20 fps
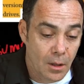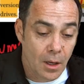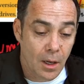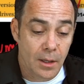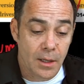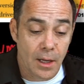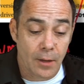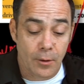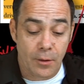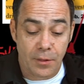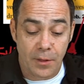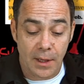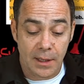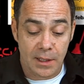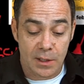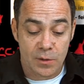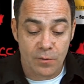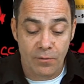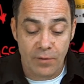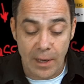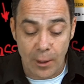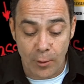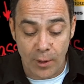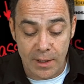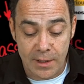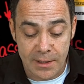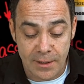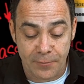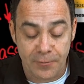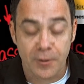Another thing that's very
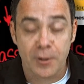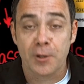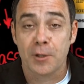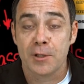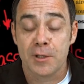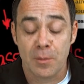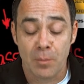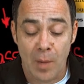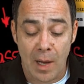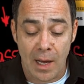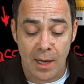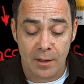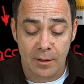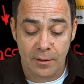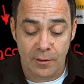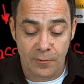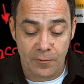difficult to model,